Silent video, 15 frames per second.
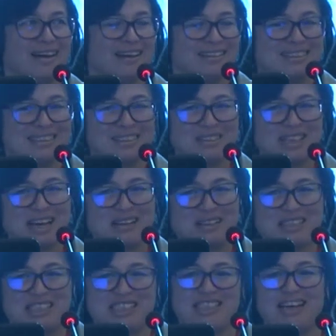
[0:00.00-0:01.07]
So now the
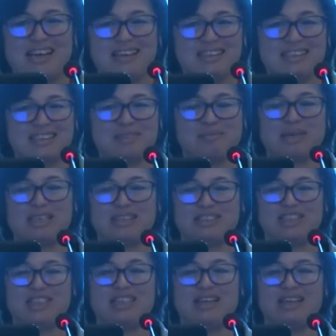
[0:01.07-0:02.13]
challenge, the
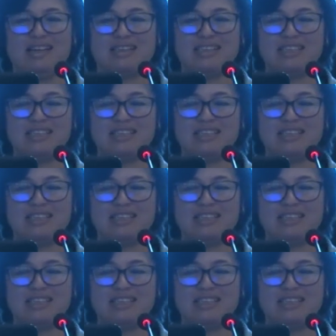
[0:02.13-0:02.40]
challenge,